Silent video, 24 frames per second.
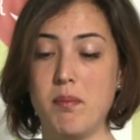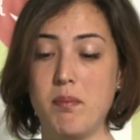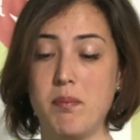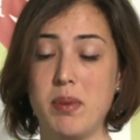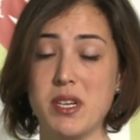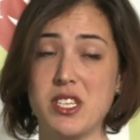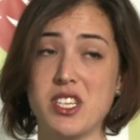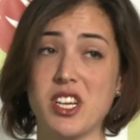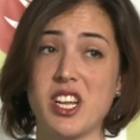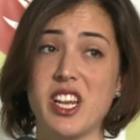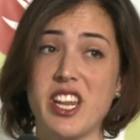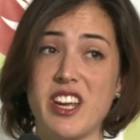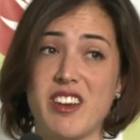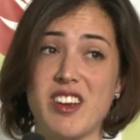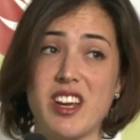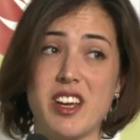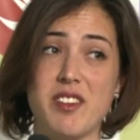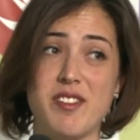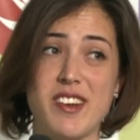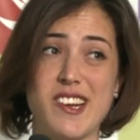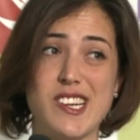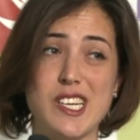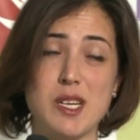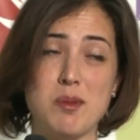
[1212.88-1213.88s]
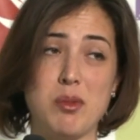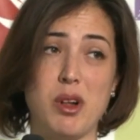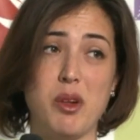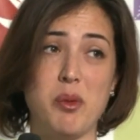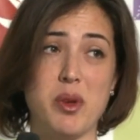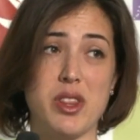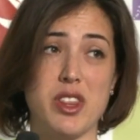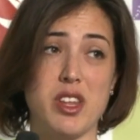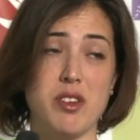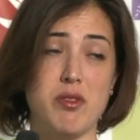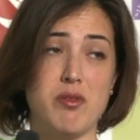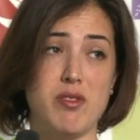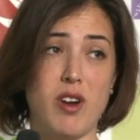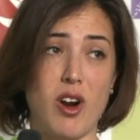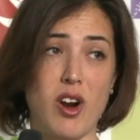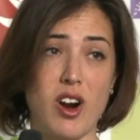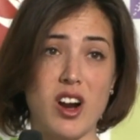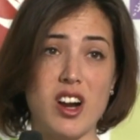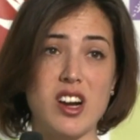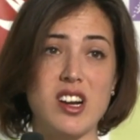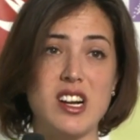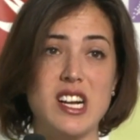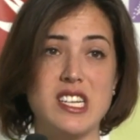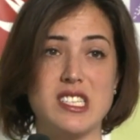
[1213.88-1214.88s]
but declaring a variable with a
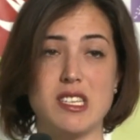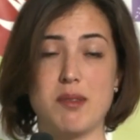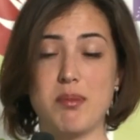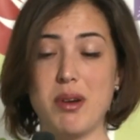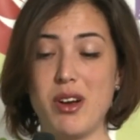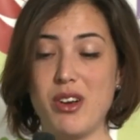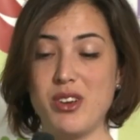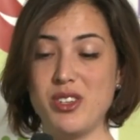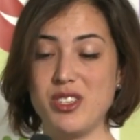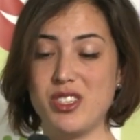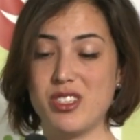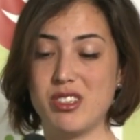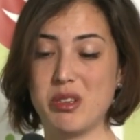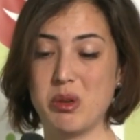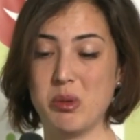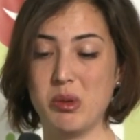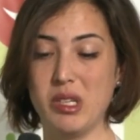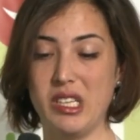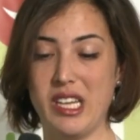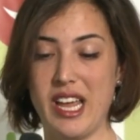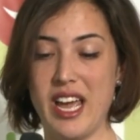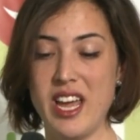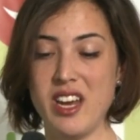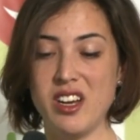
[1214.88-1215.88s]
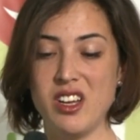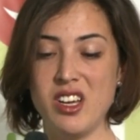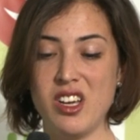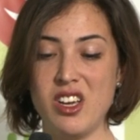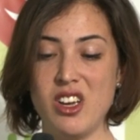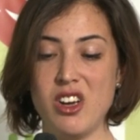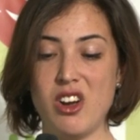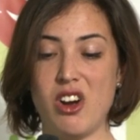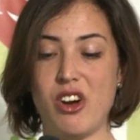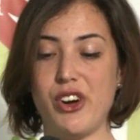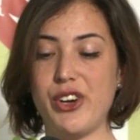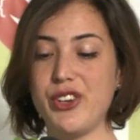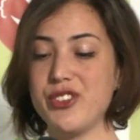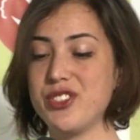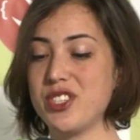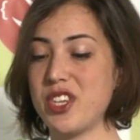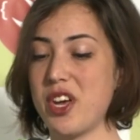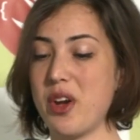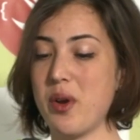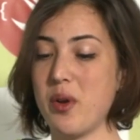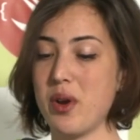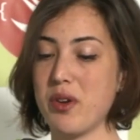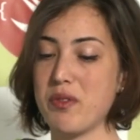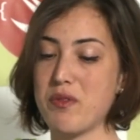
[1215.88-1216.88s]
var as opposed to a let
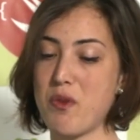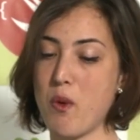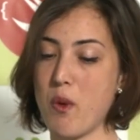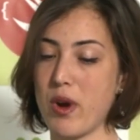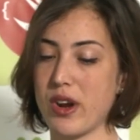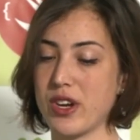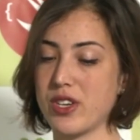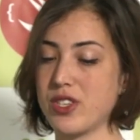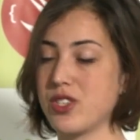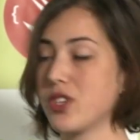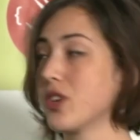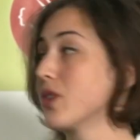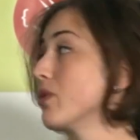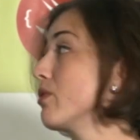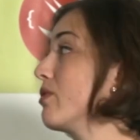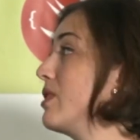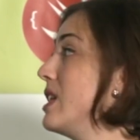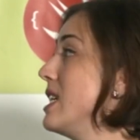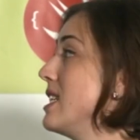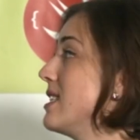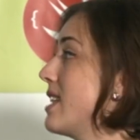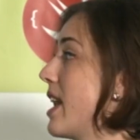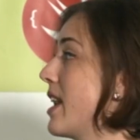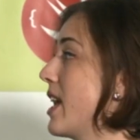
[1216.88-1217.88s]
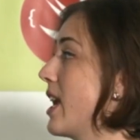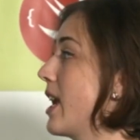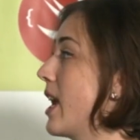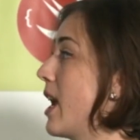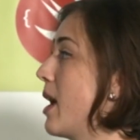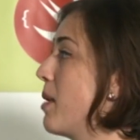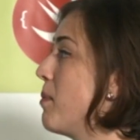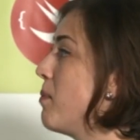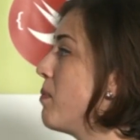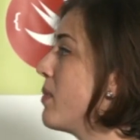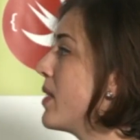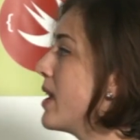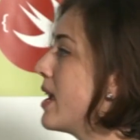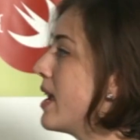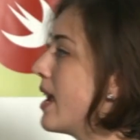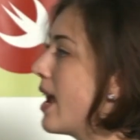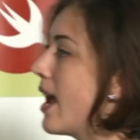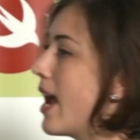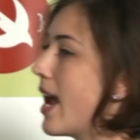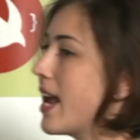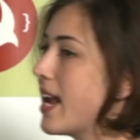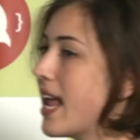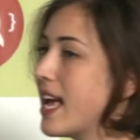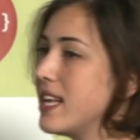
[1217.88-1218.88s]
also affords resetting it.
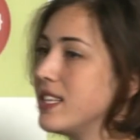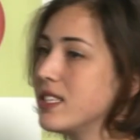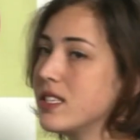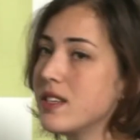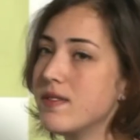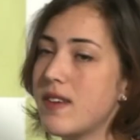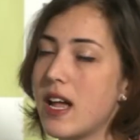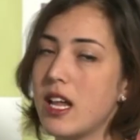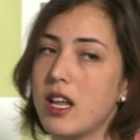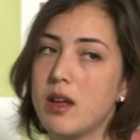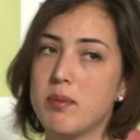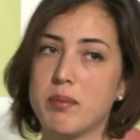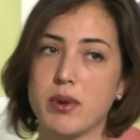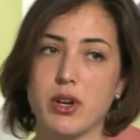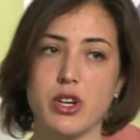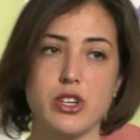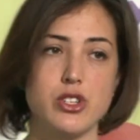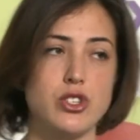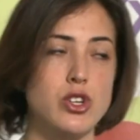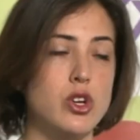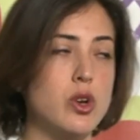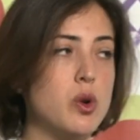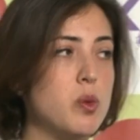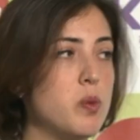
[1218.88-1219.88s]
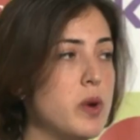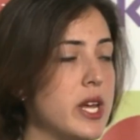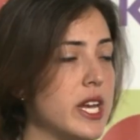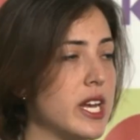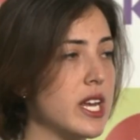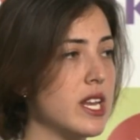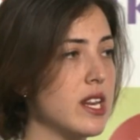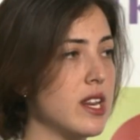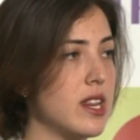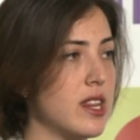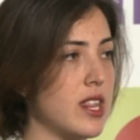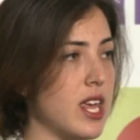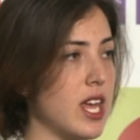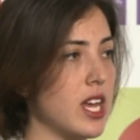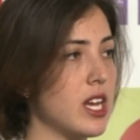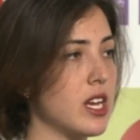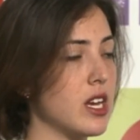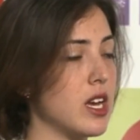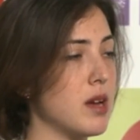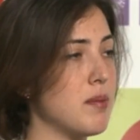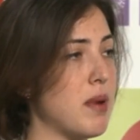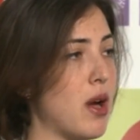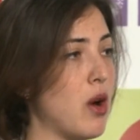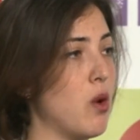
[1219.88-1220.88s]
And as developers, we can
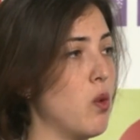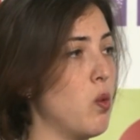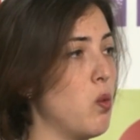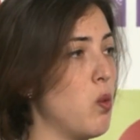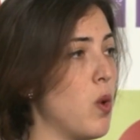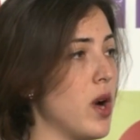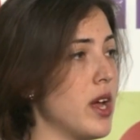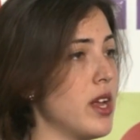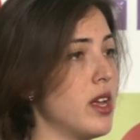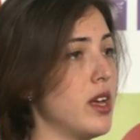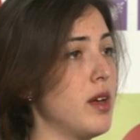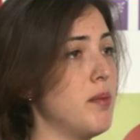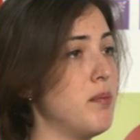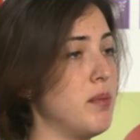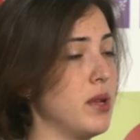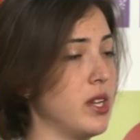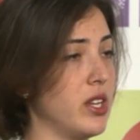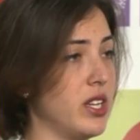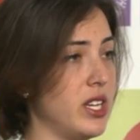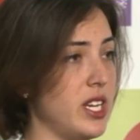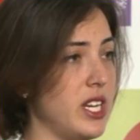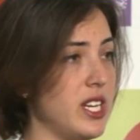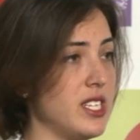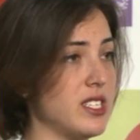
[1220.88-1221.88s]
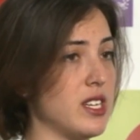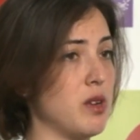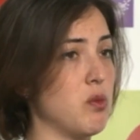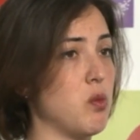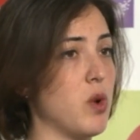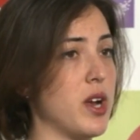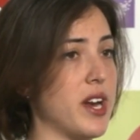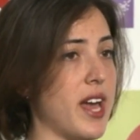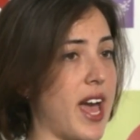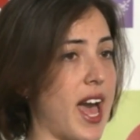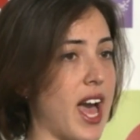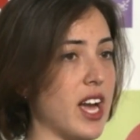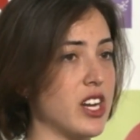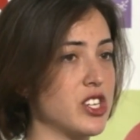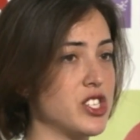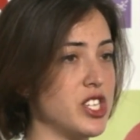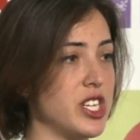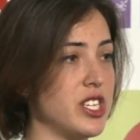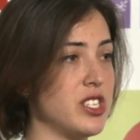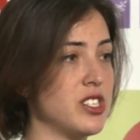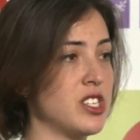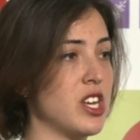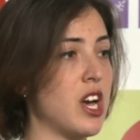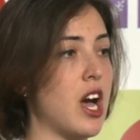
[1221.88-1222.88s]
think about what abilities and what
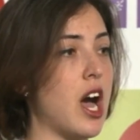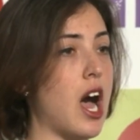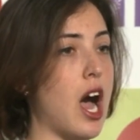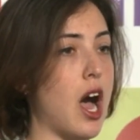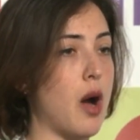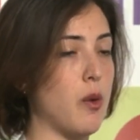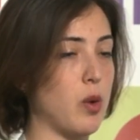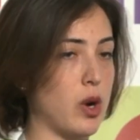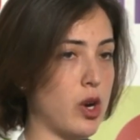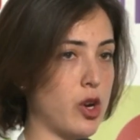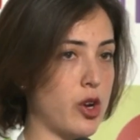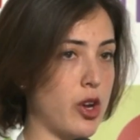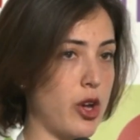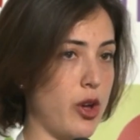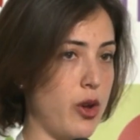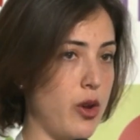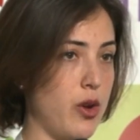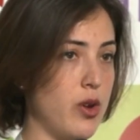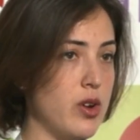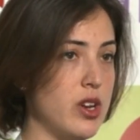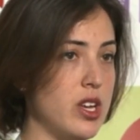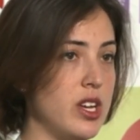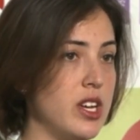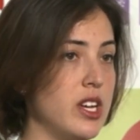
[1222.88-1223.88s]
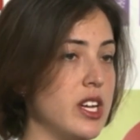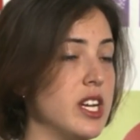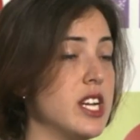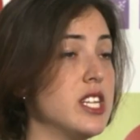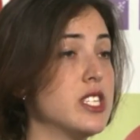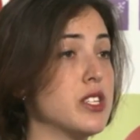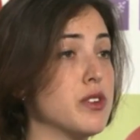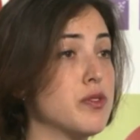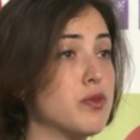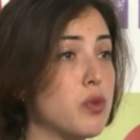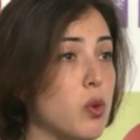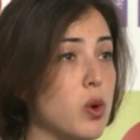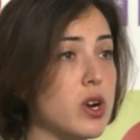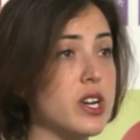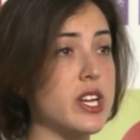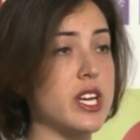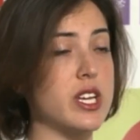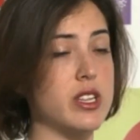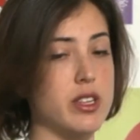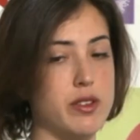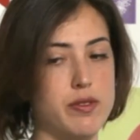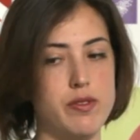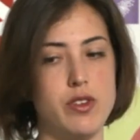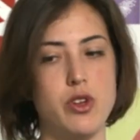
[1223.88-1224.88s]
actions our code is
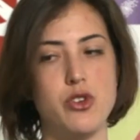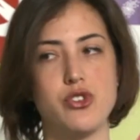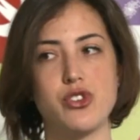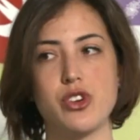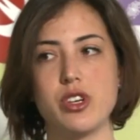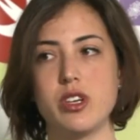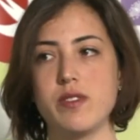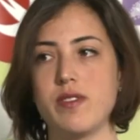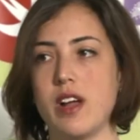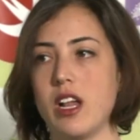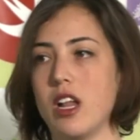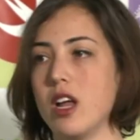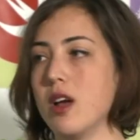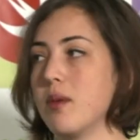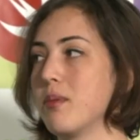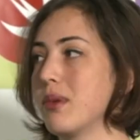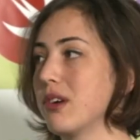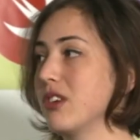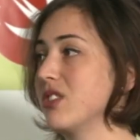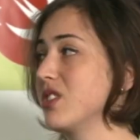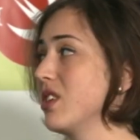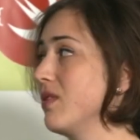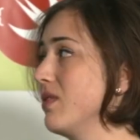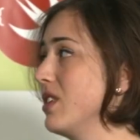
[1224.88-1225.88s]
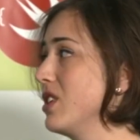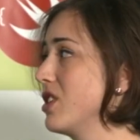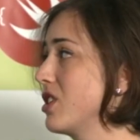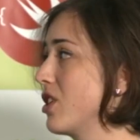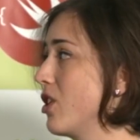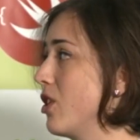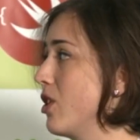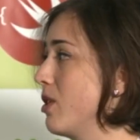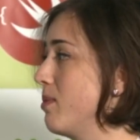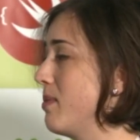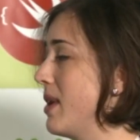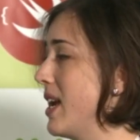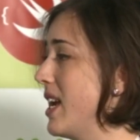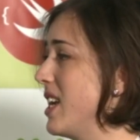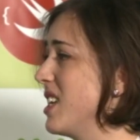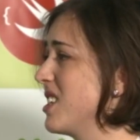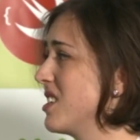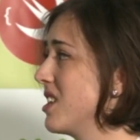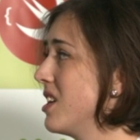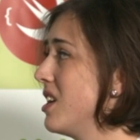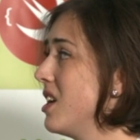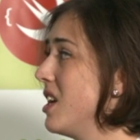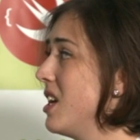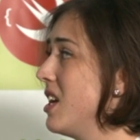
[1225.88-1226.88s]
affording the future developers of this code base.